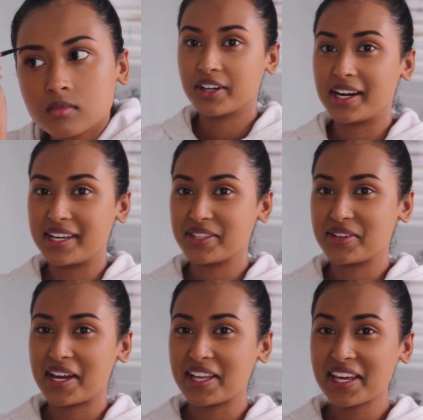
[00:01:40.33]
Alright, so
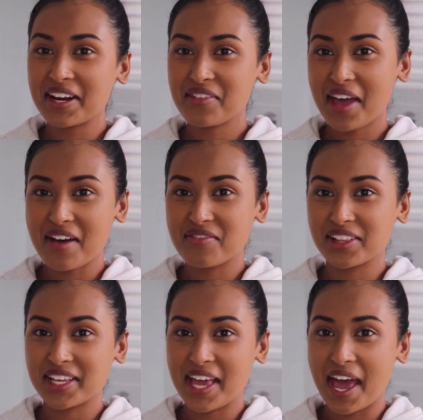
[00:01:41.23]
now that I've
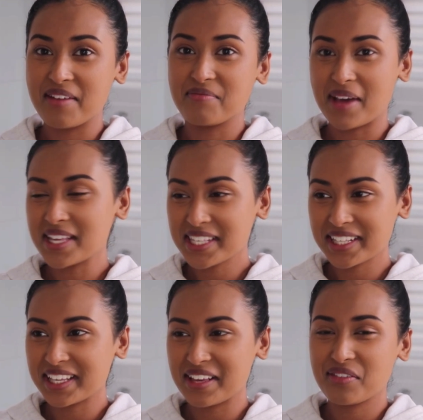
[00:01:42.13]
heavily and
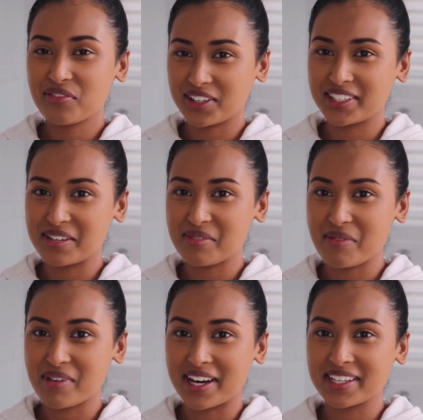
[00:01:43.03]
messily filled in my
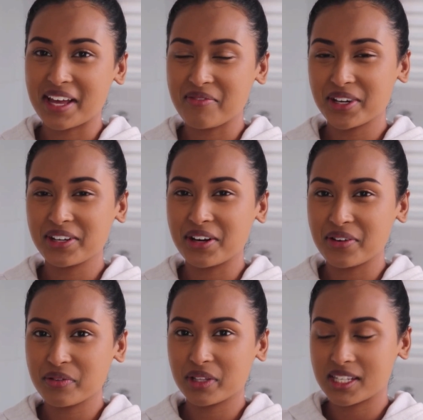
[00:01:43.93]
brows, I'm going to go
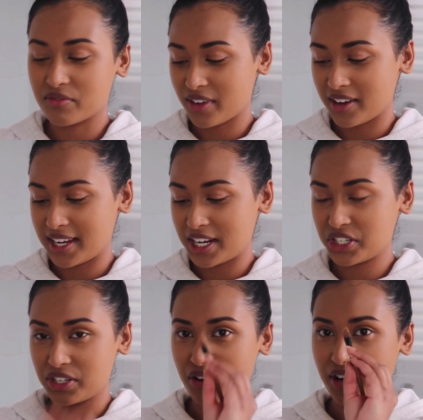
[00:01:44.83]
in with some
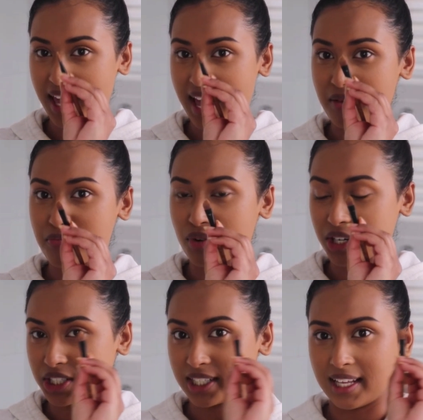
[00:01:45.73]
foundation on a brush
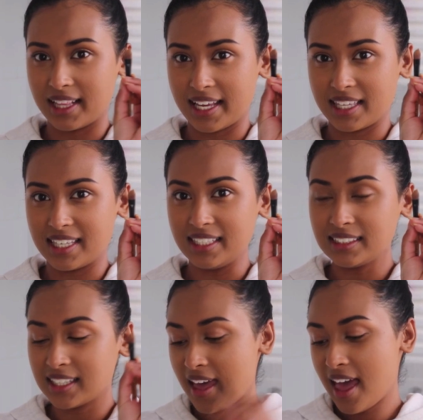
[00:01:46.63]
like this,
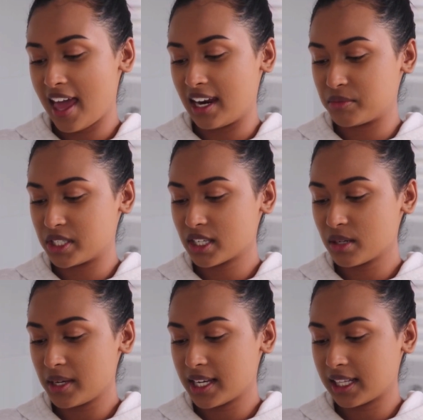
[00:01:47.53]
and I'm just going to
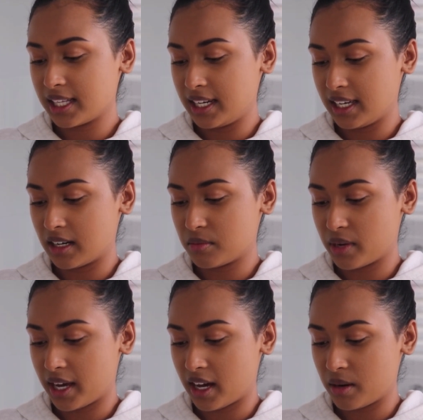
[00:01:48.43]
be cleaning up my
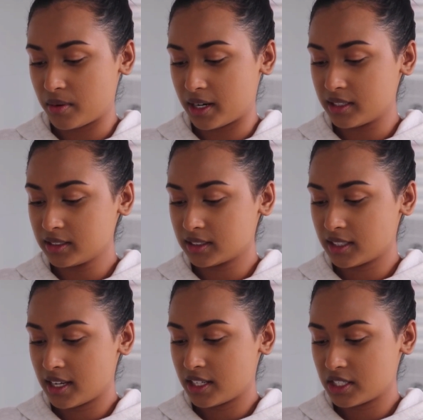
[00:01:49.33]
eyebrows
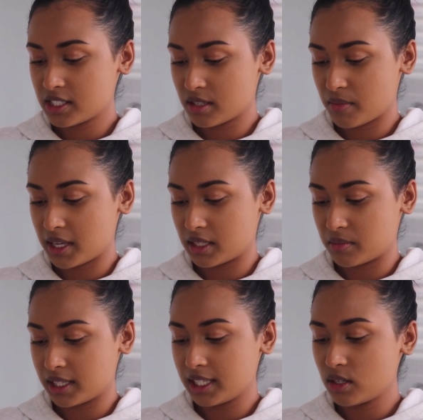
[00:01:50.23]
just to make them
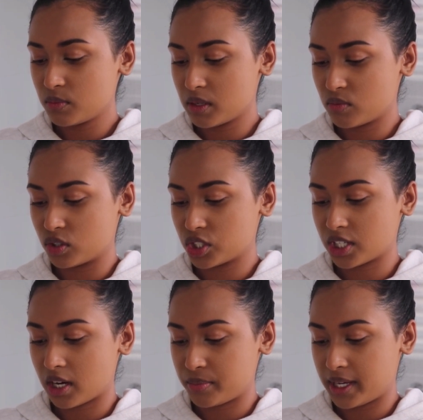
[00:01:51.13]
a little bit more
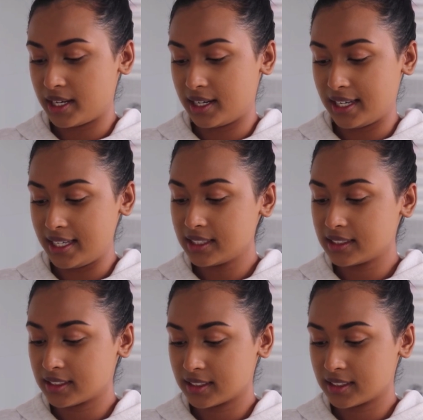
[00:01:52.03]
sharp and neat.